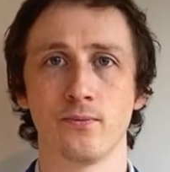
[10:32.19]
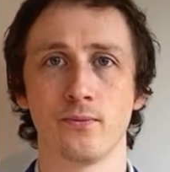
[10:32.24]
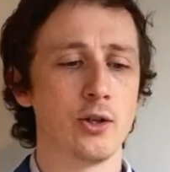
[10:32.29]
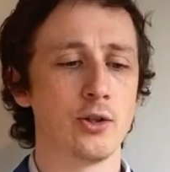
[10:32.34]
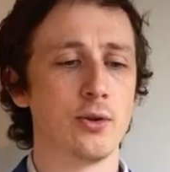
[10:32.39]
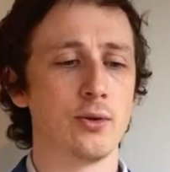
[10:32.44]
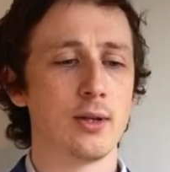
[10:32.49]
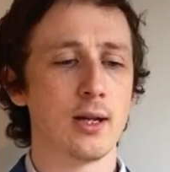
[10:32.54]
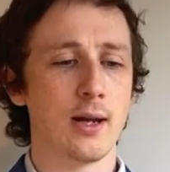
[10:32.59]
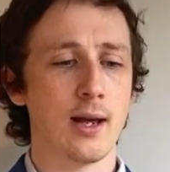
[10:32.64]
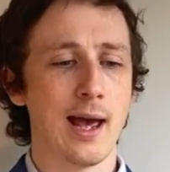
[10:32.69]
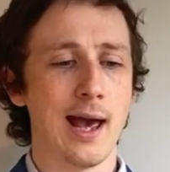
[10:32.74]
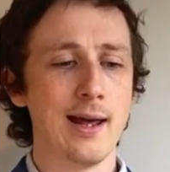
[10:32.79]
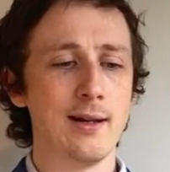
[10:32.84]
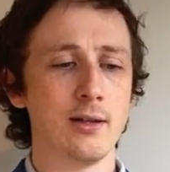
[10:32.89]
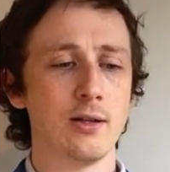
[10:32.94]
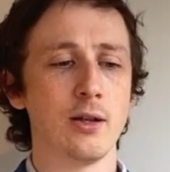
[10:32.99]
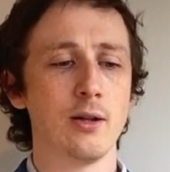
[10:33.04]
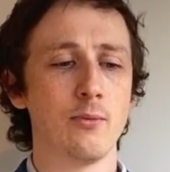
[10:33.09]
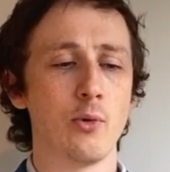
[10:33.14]
So to
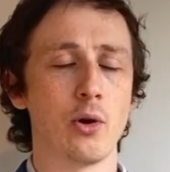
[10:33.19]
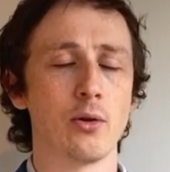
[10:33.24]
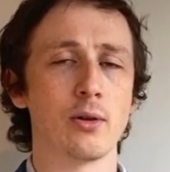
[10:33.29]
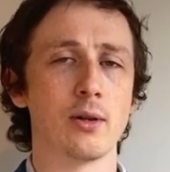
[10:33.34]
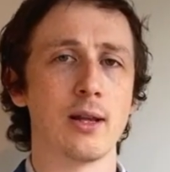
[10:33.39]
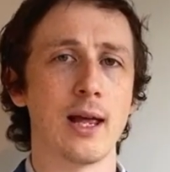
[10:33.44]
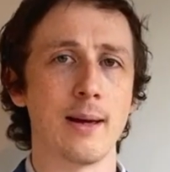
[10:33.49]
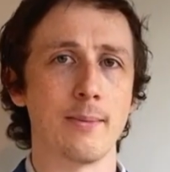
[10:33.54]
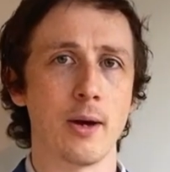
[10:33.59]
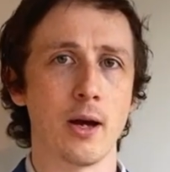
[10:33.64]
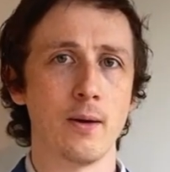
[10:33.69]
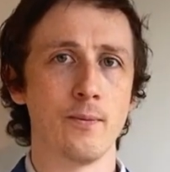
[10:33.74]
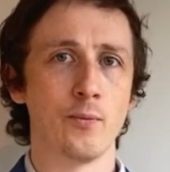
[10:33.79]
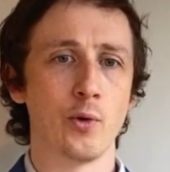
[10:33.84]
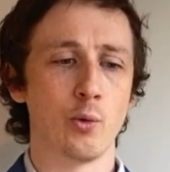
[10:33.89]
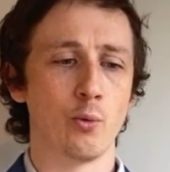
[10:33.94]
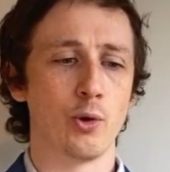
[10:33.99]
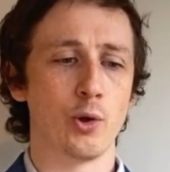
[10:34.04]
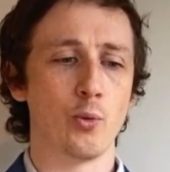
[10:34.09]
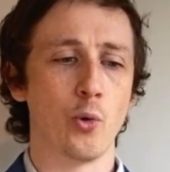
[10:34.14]
answer a moral dilemma
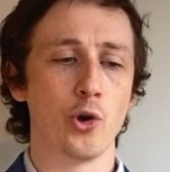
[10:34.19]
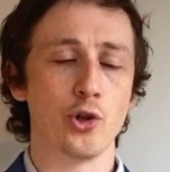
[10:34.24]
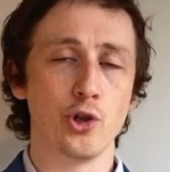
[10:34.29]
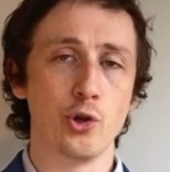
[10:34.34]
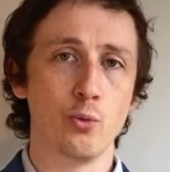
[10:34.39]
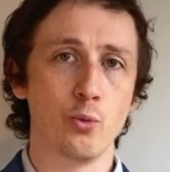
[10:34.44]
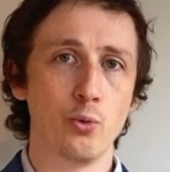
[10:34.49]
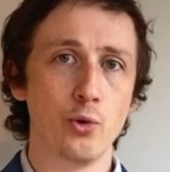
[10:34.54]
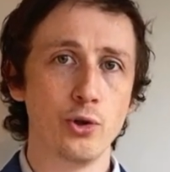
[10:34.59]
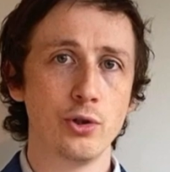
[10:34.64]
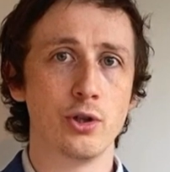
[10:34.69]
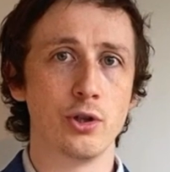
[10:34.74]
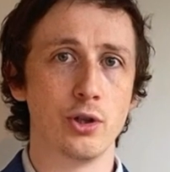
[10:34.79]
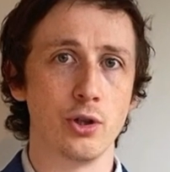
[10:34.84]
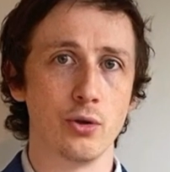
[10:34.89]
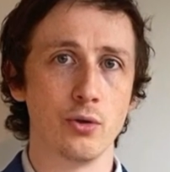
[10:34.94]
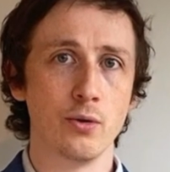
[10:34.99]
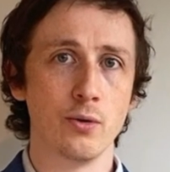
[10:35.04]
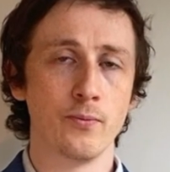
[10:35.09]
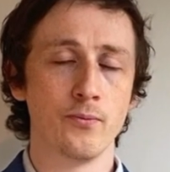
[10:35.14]
with what you would
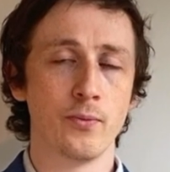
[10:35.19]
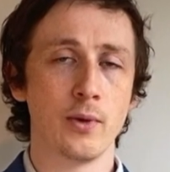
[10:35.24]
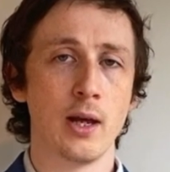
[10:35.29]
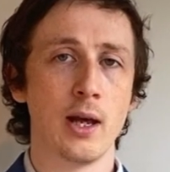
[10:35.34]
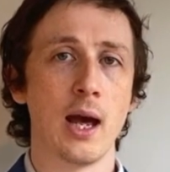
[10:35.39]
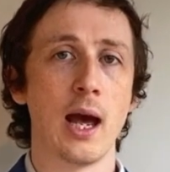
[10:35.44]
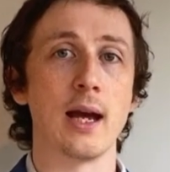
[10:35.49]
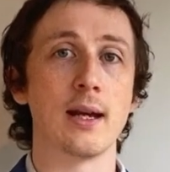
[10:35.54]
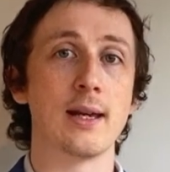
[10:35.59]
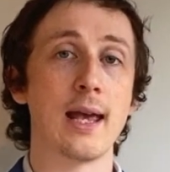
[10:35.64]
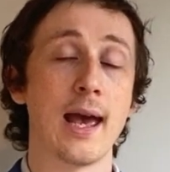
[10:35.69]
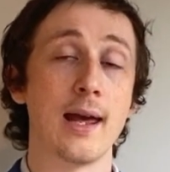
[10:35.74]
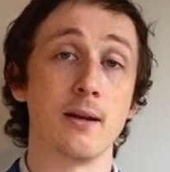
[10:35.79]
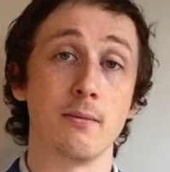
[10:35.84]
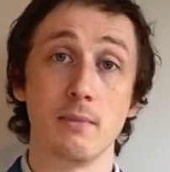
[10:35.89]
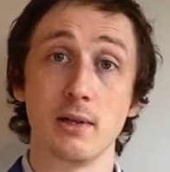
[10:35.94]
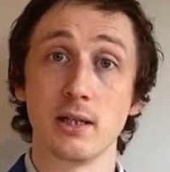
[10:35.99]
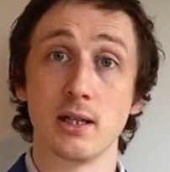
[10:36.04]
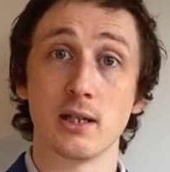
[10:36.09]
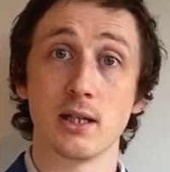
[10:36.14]
do, again,
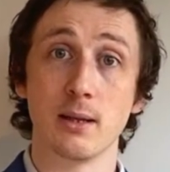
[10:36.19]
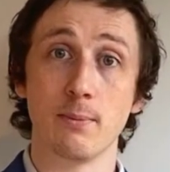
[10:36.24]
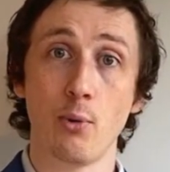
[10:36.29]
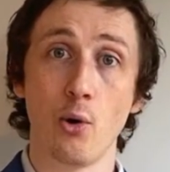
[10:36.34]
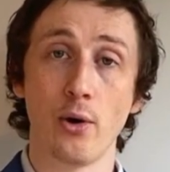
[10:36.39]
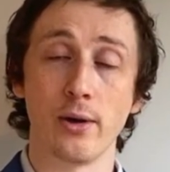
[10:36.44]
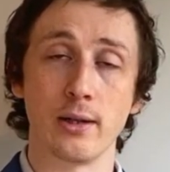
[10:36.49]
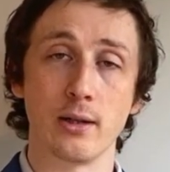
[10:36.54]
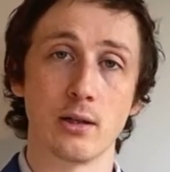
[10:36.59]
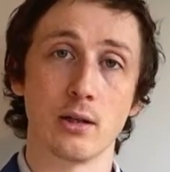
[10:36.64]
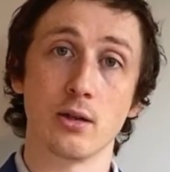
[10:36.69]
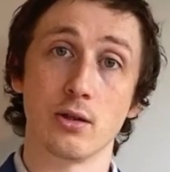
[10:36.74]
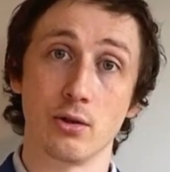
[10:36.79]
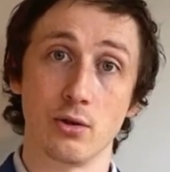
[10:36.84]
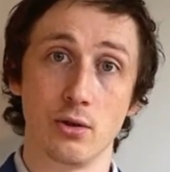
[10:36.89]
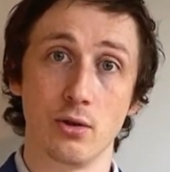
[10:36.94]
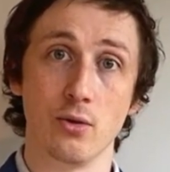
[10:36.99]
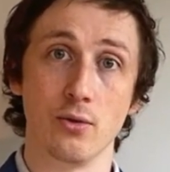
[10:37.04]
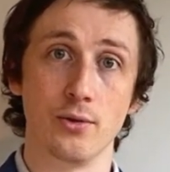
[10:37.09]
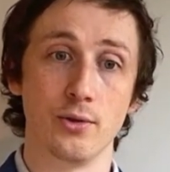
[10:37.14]
misses the point, so
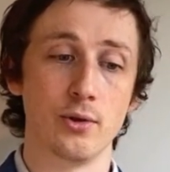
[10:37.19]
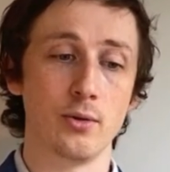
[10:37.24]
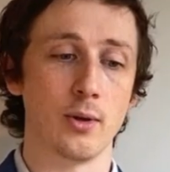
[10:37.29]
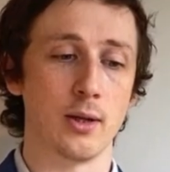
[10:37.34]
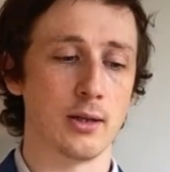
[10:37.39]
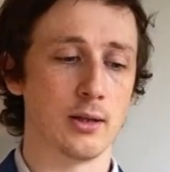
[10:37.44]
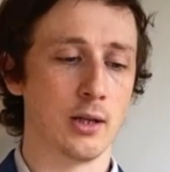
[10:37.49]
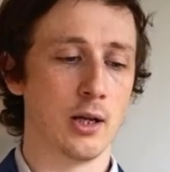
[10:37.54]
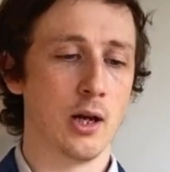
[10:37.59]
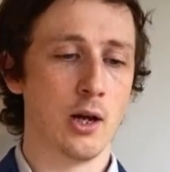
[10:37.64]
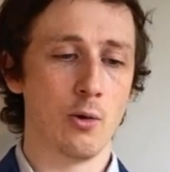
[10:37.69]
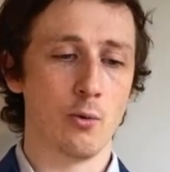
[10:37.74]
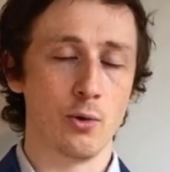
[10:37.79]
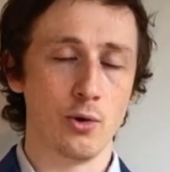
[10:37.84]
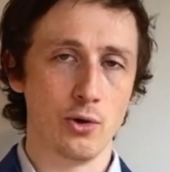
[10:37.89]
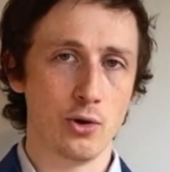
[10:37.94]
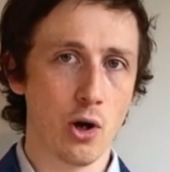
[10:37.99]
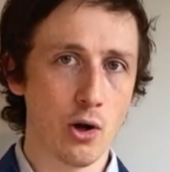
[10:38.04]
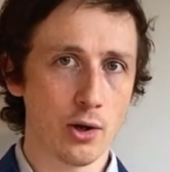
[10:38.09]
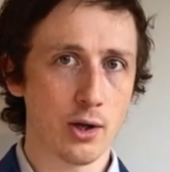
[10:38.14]
don't do it. We're
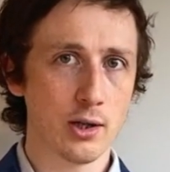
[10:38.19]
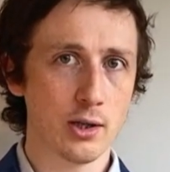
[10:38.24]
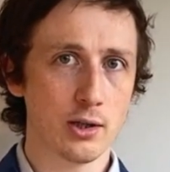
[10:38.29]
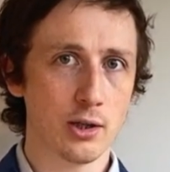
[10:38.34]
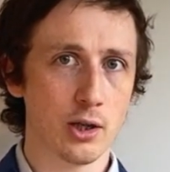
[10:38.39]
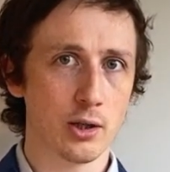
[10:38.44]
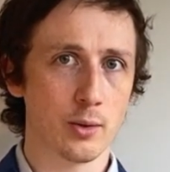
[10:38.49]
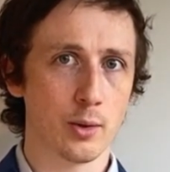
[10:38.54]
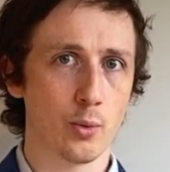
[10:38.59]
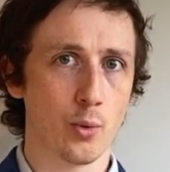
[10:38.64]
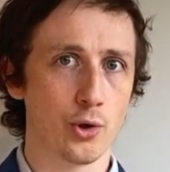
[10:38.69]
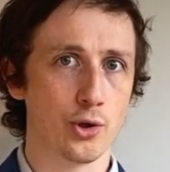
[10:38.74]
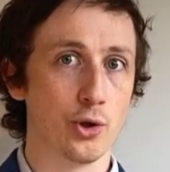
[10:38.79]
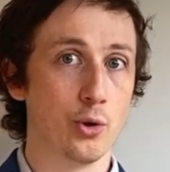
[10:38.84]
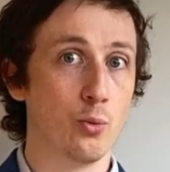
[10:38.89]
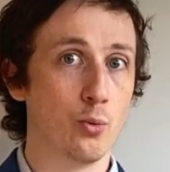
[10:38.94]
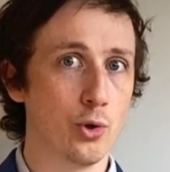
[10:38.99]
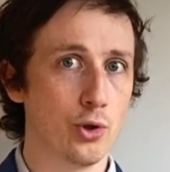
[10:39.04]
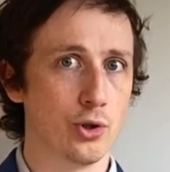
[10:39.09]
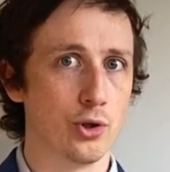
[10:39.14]
not concerned with what
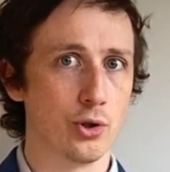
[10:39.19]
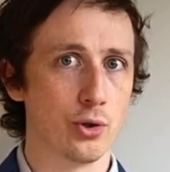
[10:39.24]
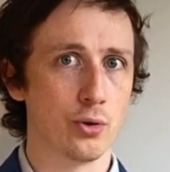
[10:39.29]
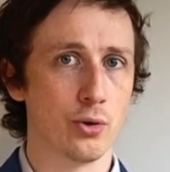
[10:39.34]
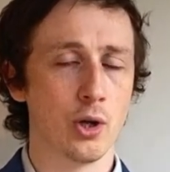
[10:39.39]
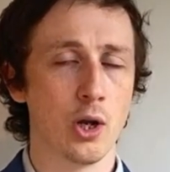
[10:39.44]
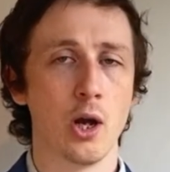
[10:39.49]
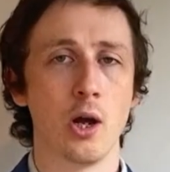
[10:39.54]
you would do.